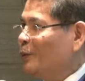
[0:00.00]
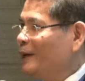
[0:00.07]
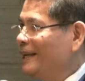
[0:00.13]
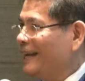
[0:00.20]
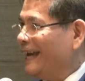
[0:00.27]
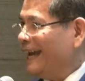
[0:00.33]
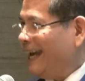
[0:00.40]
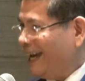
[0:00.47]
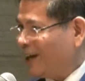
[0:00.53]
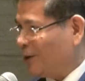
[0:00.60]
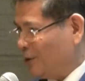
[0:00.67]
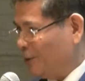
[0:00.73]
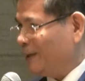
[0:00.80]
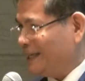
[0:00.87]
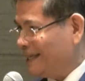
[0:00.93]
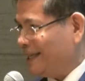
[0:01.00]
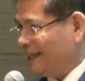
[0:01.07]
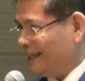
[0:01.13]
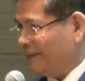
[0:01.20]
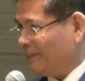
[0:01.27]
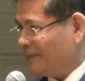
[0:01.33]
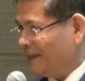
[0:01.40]
with
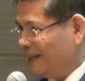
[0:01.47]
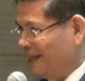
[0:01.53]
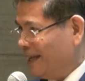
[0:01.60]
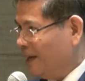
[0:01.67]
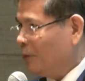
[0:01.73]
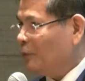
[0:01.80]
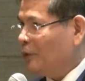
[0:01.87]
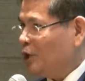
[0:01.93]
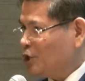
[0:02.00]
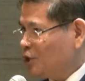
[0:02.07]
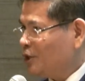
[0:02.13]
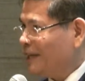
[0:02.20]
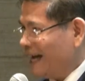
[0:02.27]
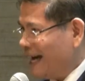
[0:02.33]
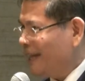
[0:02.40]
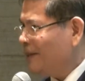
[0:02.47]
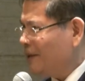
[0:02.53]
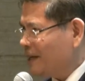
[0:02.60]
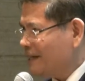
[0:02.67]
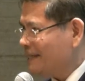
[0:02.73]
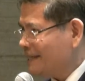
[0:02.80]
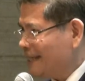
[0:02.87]
equity. We should
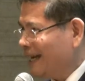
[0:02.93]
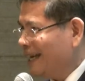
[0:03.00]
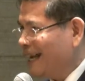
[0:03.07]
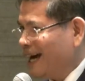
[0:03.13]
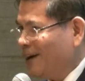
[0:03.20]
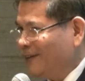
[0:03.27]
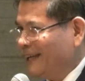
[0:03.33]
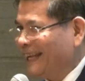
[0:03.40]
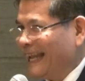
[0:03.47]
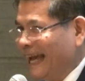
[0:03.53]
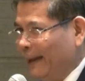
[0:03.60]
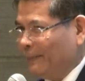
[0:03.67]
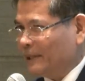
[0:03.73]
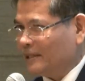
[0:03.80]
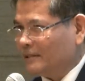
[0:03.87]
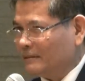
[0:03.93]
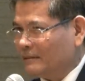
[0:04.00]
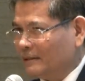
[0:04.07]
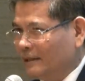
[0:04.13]
understand how that happened.